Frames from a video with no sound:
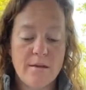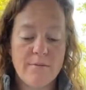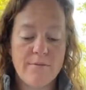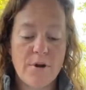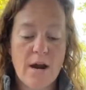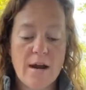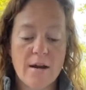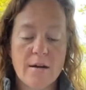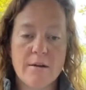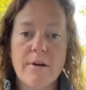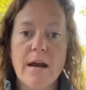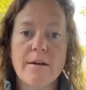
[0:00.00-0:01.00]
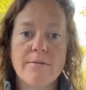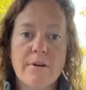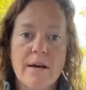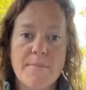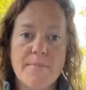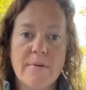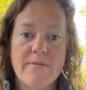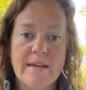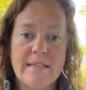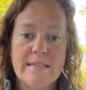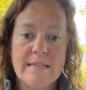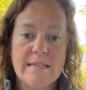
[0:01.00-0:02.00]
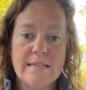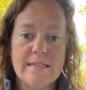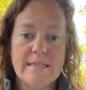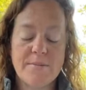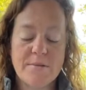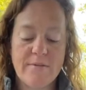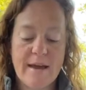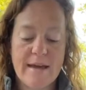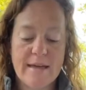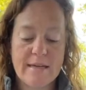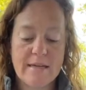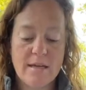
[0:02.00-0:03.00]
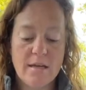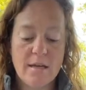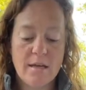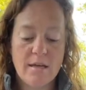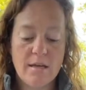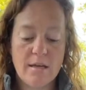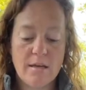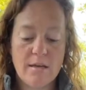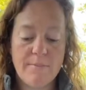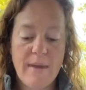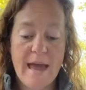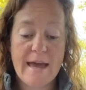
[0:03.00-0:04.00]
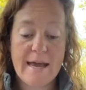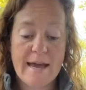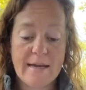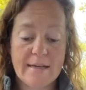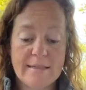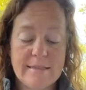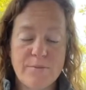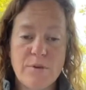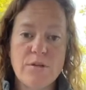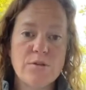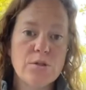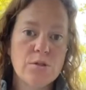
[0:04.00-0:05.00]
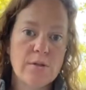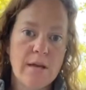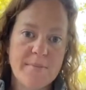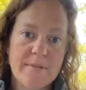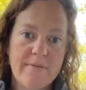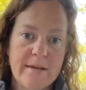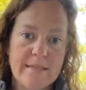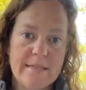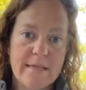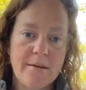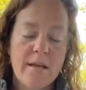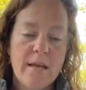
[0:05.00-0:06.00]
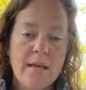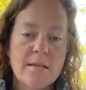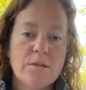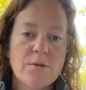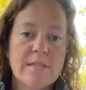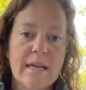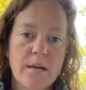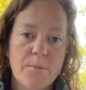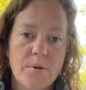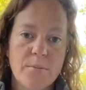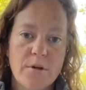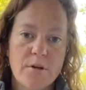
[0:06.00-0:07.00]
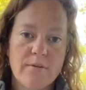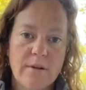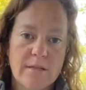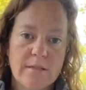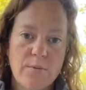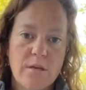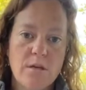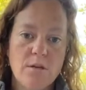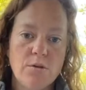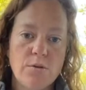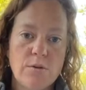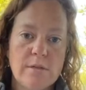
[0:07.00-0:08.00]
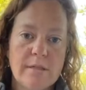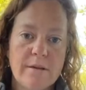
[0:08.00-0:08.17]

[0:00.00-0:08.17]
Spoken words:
for our fencing to subdivide paddocks, we use two types of fencing. So inside a perimeter fence, we use a